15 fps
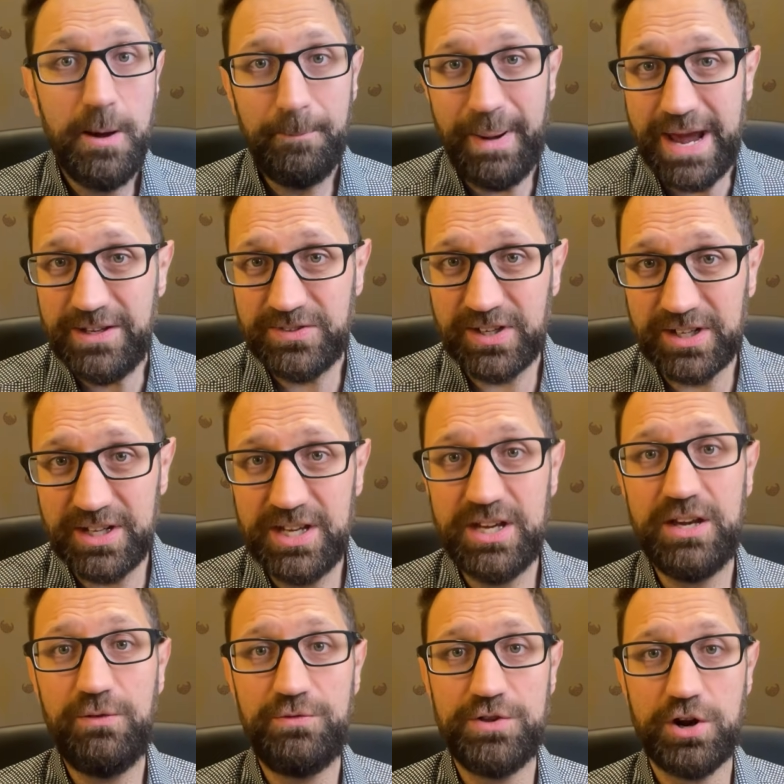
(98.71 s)
Basically,
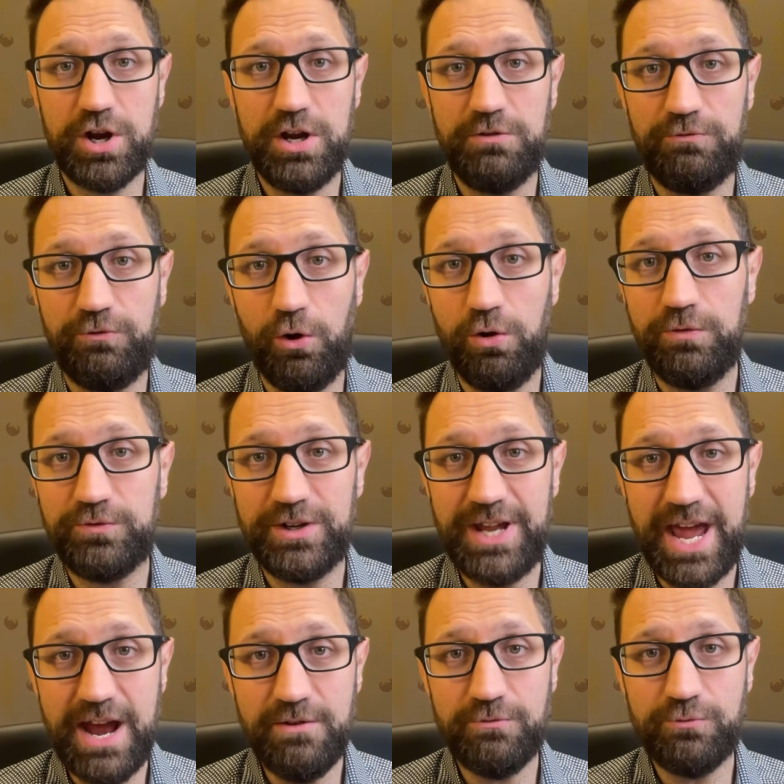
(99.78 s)
if they're involved in
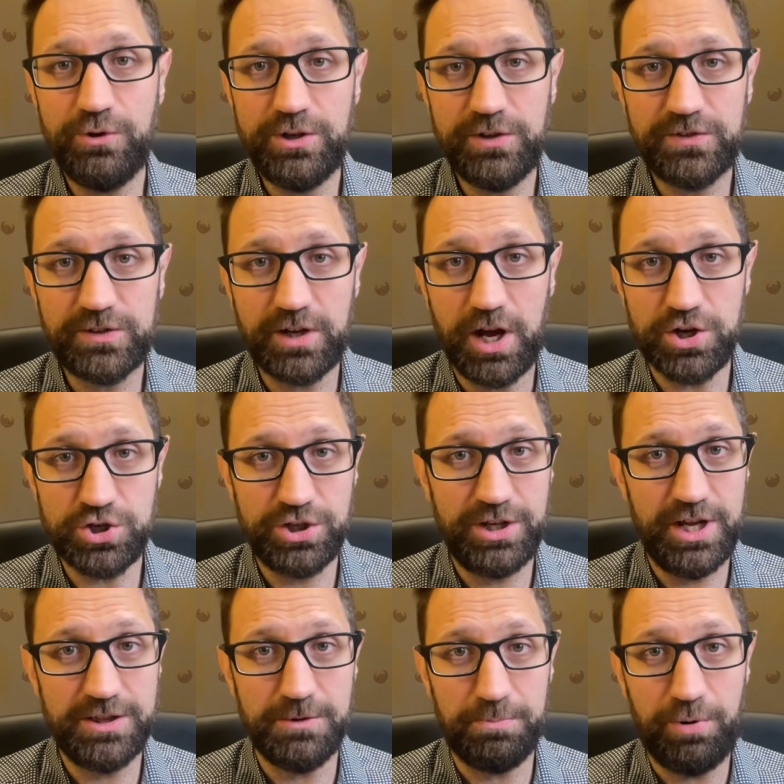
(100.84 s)
every discussion
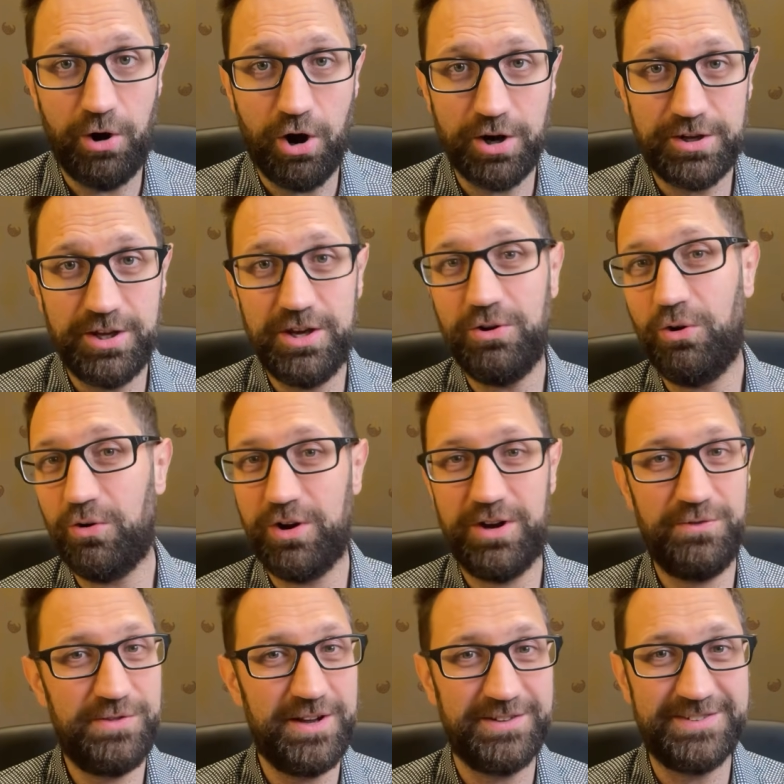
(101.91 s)
at the party or
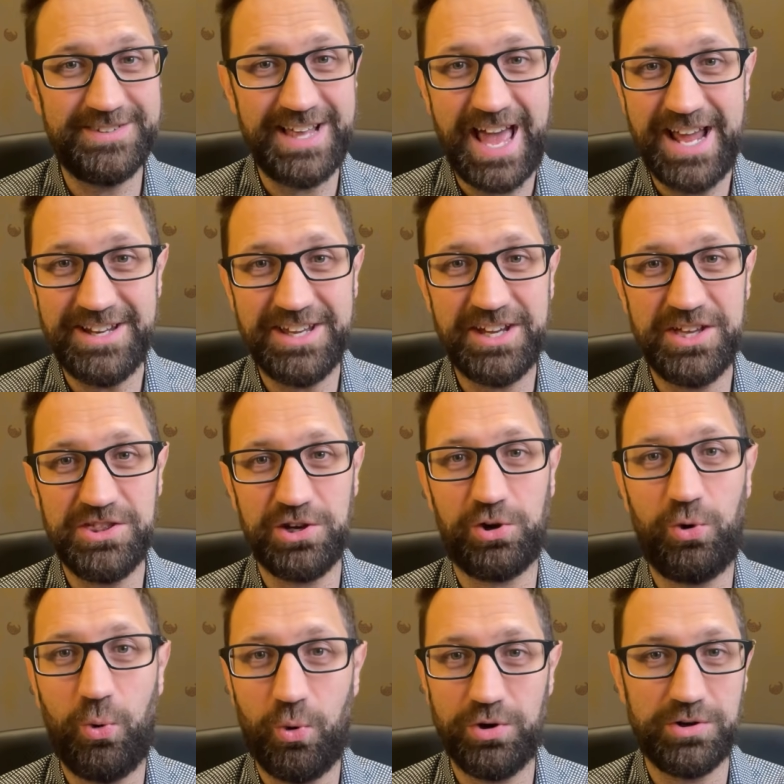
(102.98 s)
if they're standing in the
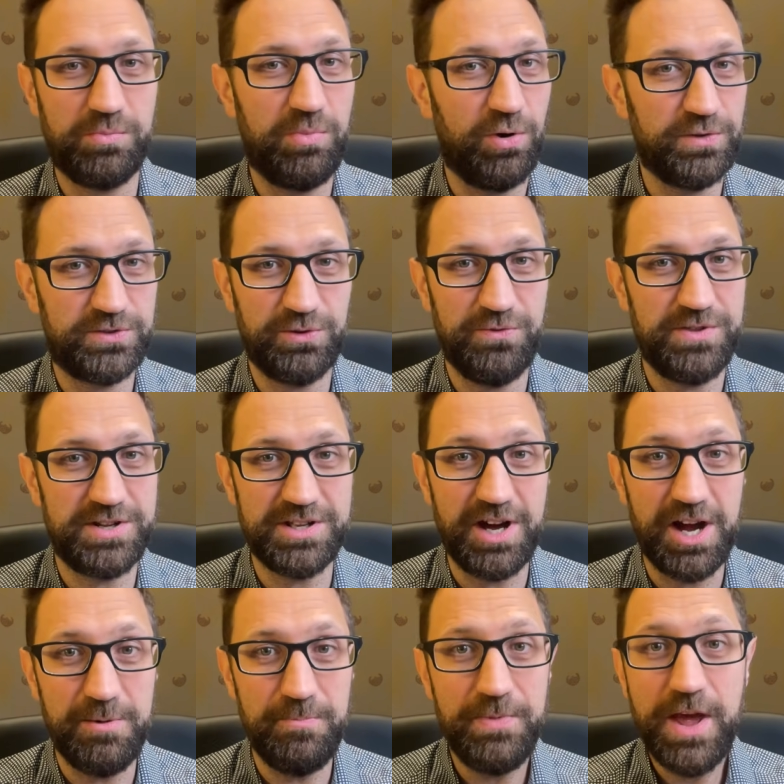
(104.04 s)
corner most of the
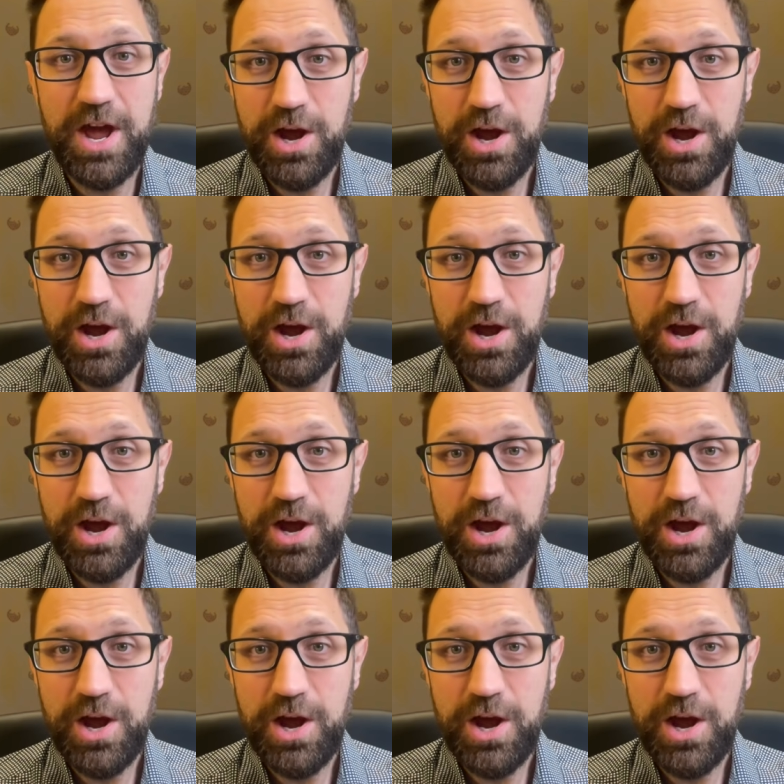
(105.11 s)
time.